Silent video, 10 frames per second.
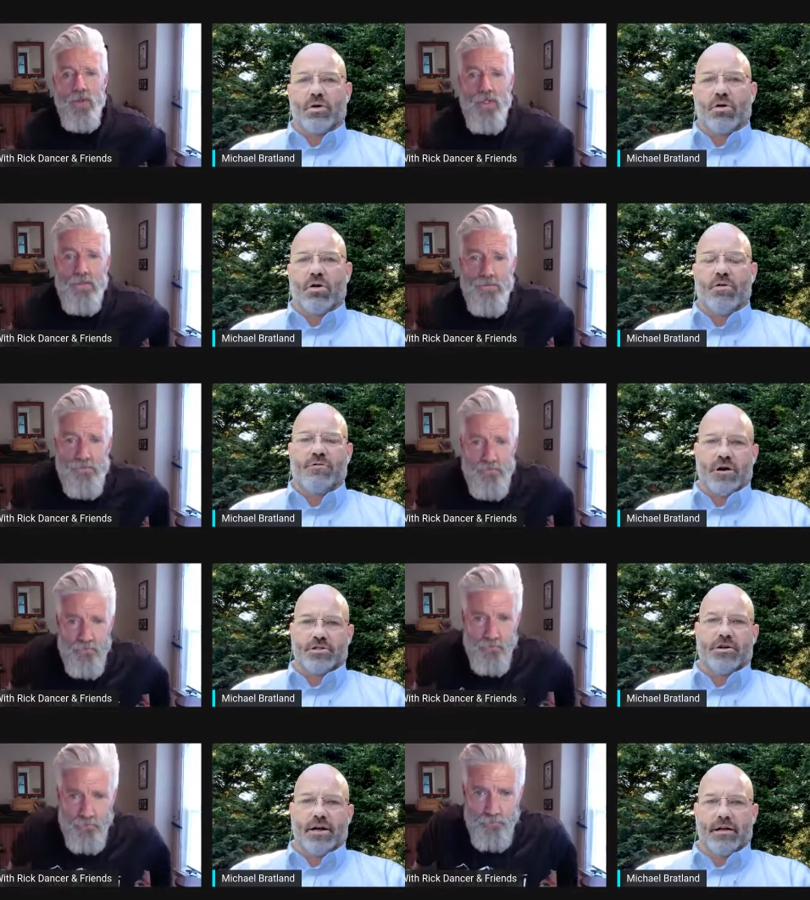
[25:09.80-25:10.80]
Speaker 1: were all
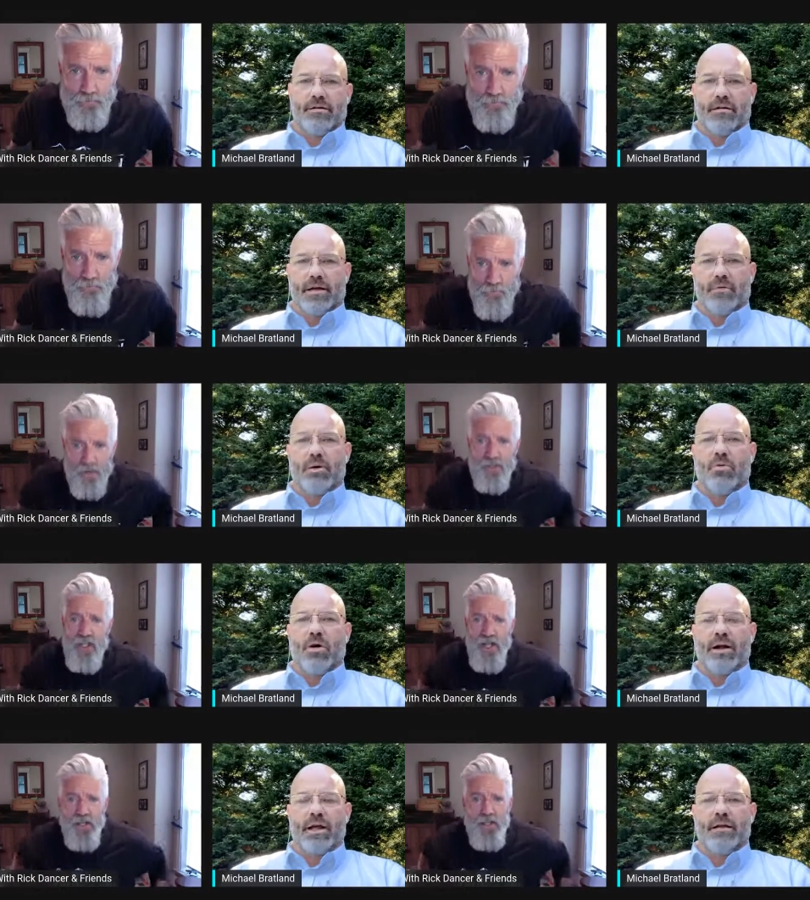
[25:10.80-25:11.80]
frustrated and we
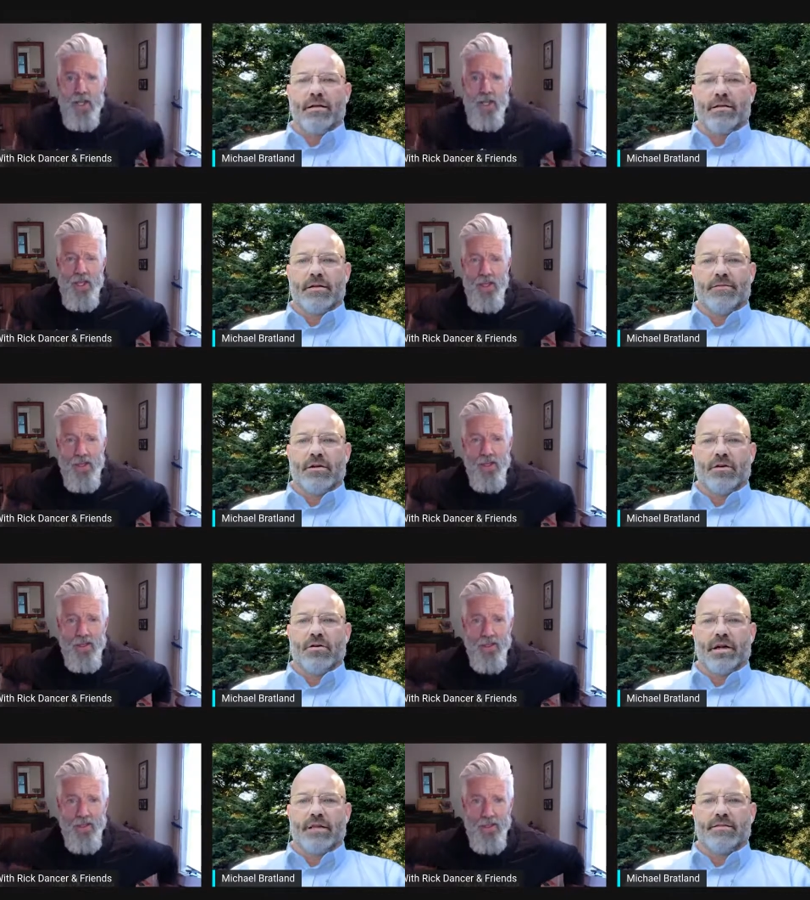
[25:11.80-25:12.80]
wanted to feel
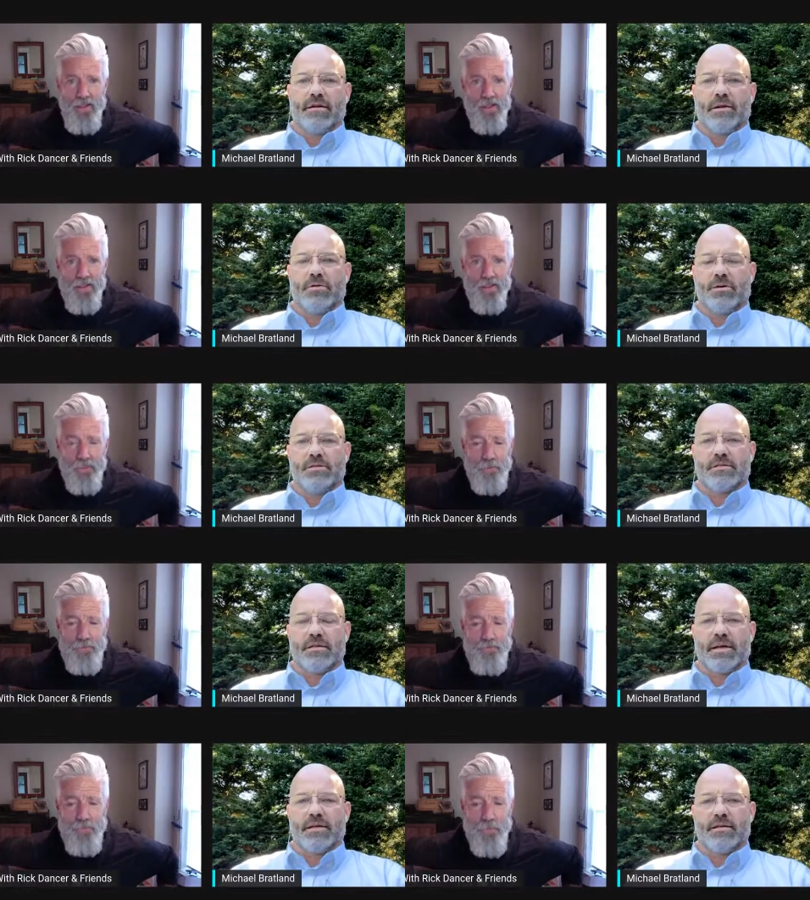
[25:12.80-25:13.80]
like somebody was
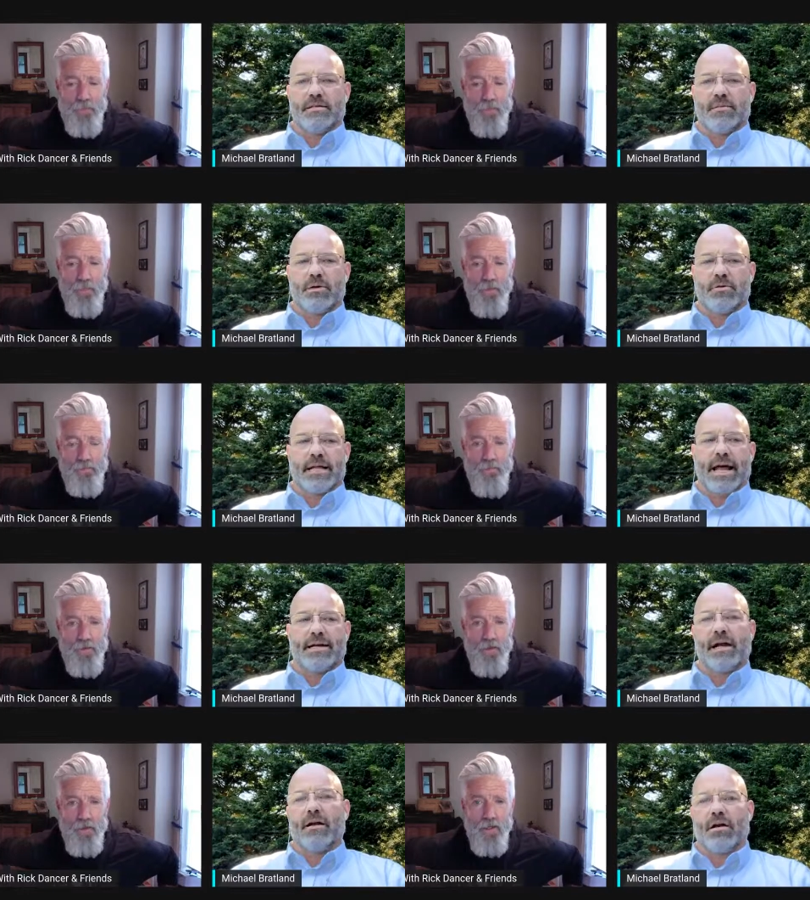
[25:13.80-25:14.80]
like somebody was
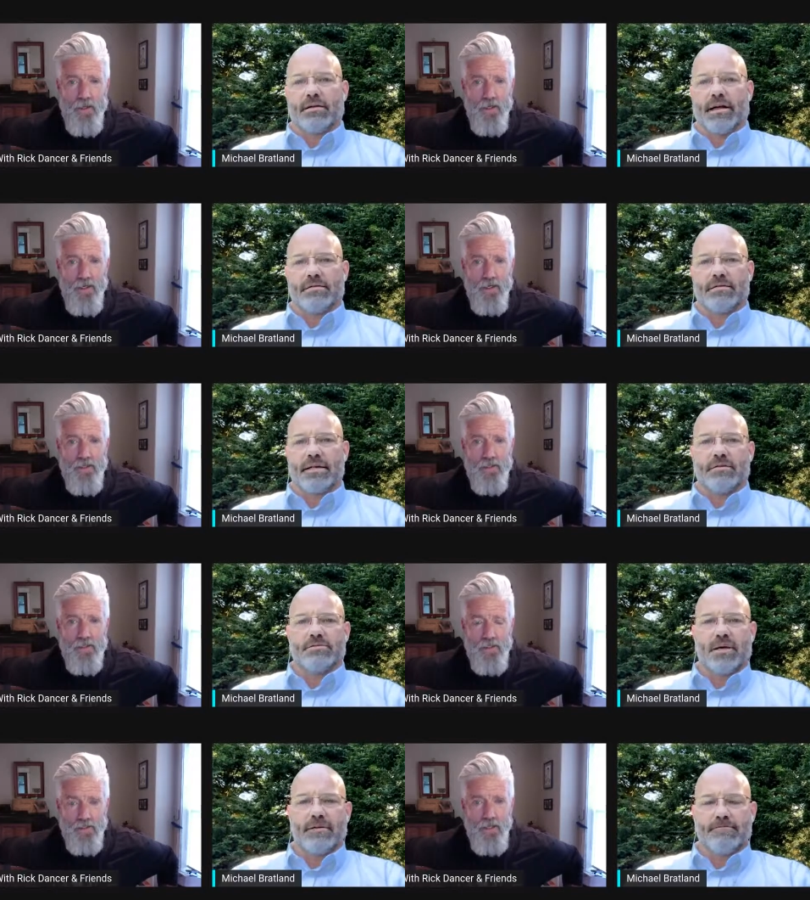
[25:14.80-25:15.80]
anti-lockdowns and that was
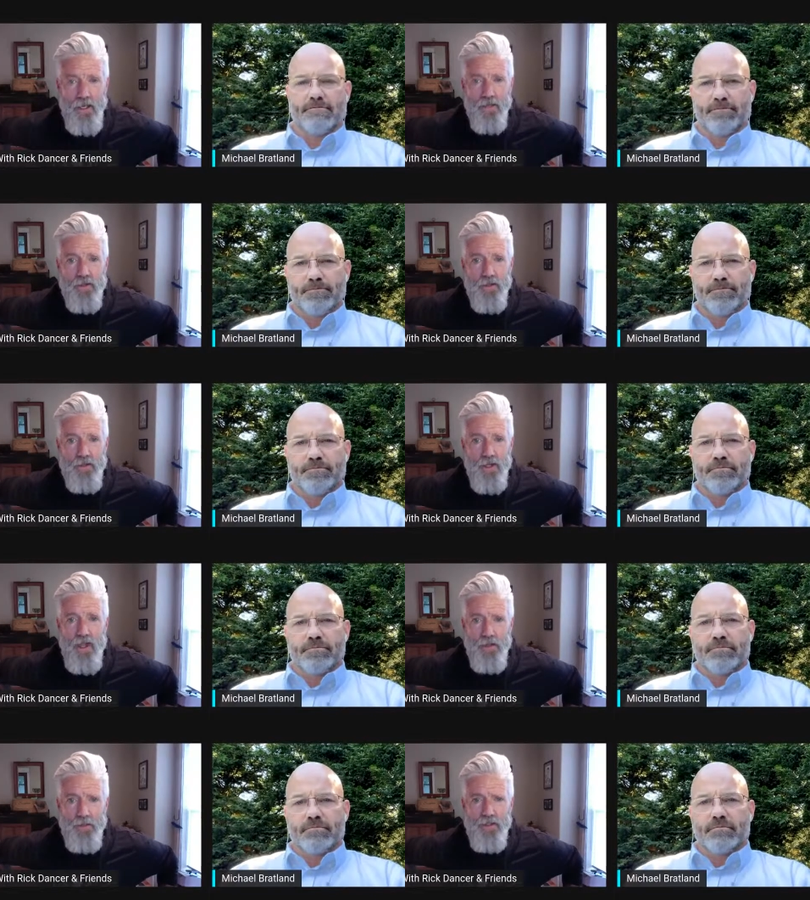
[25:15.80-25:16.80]
me.
Speaker 2: Yeah.
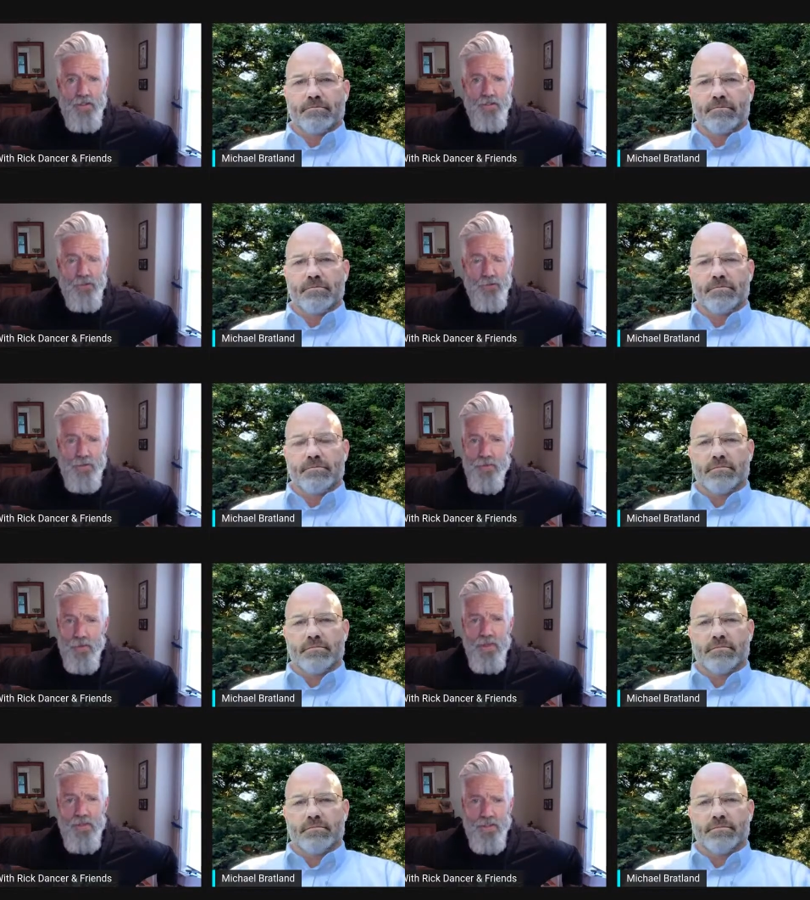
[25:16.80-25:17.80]
I'm going to disagree with
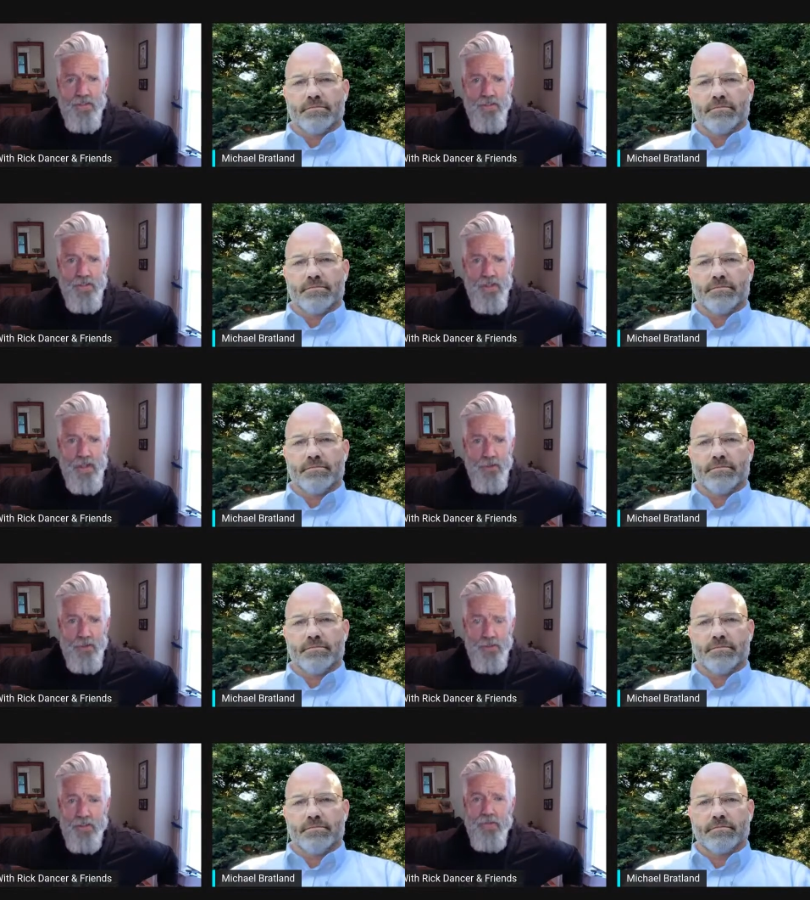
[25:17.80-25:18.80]
you. I think it did a lot of
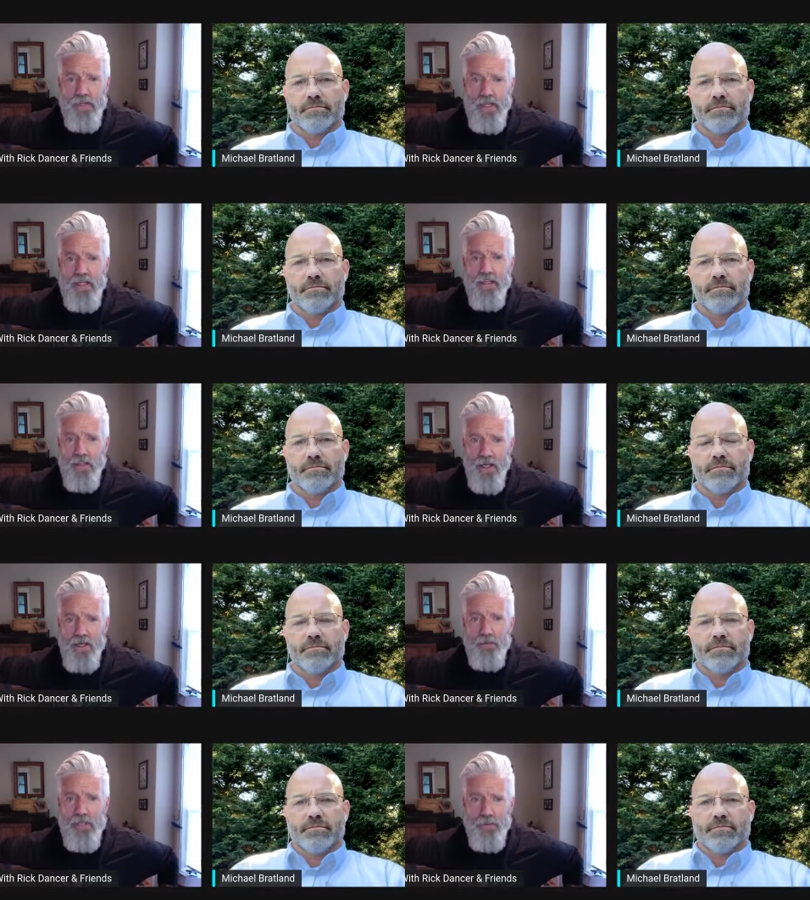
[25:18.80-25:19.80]
good because I had a
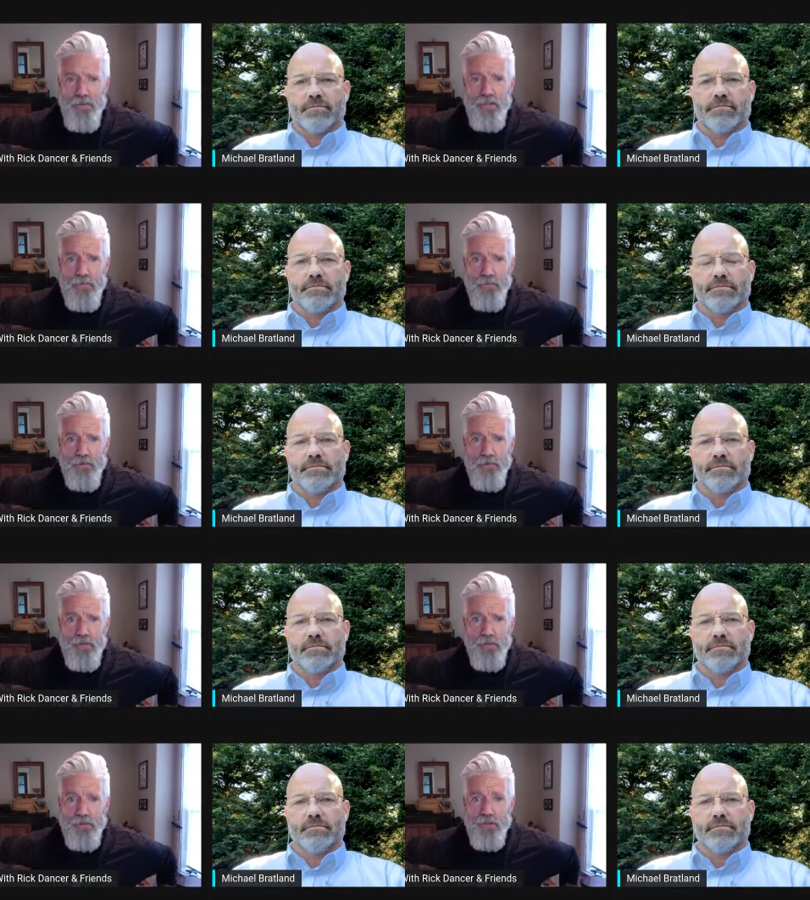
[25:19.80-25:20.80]
lot of people come up to
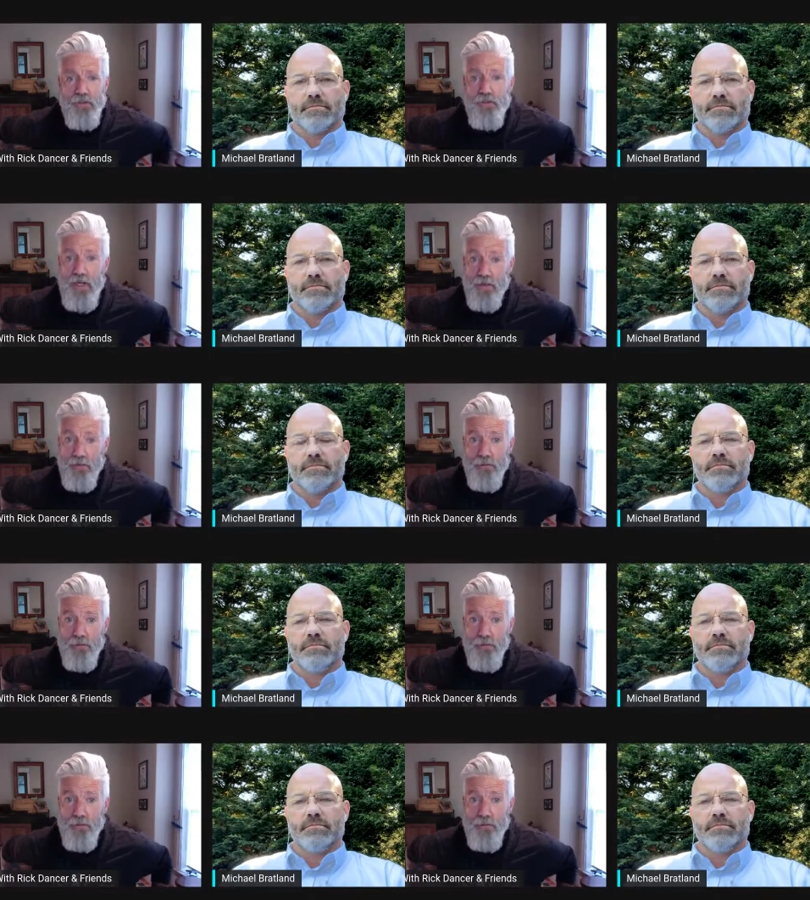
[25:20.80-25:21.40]
me, especially back to